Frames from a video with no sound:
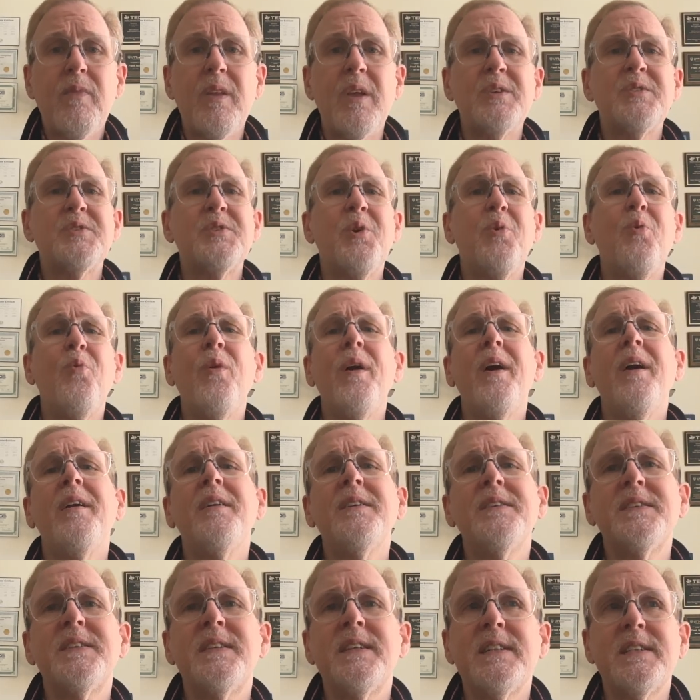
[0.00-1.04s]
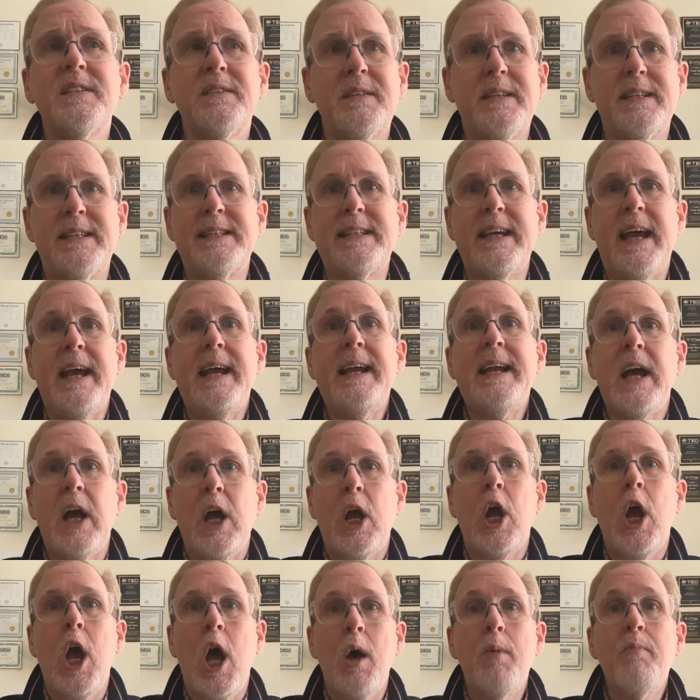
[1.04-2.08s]
So where does this data
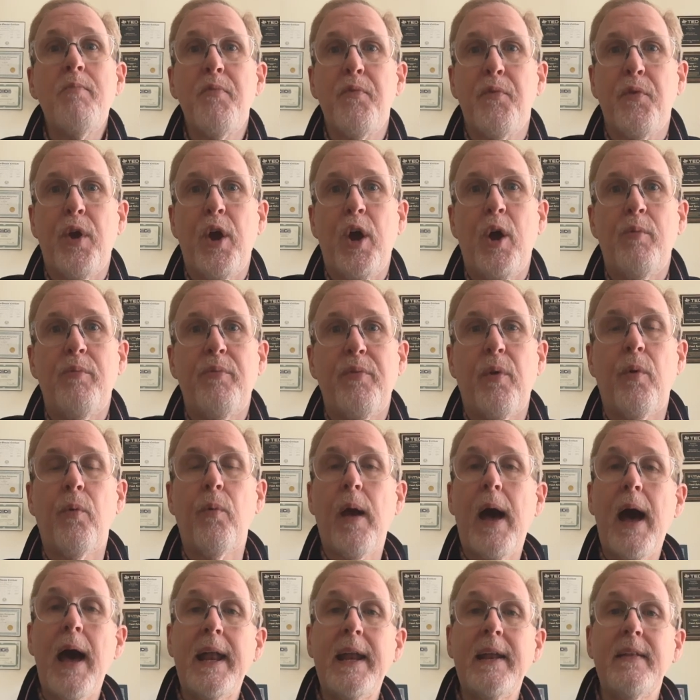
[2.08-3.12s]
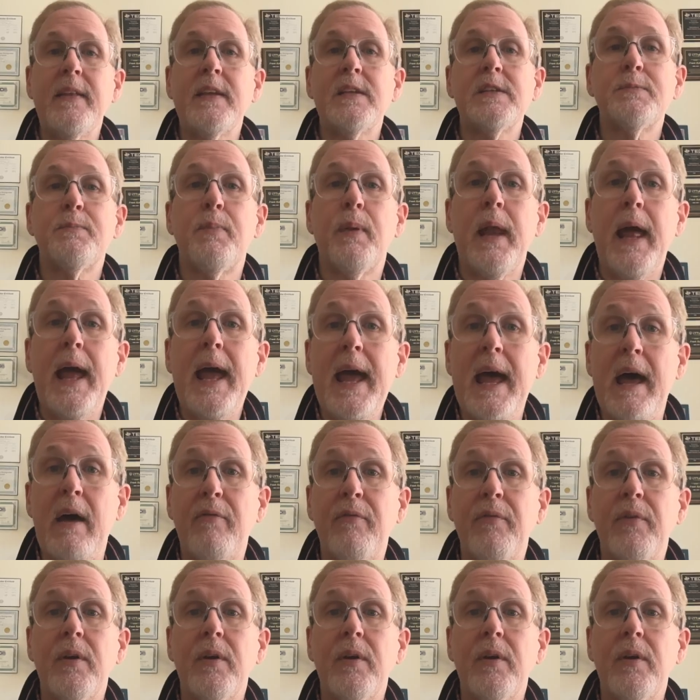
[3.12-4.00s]
come from for writing this PLAAFP?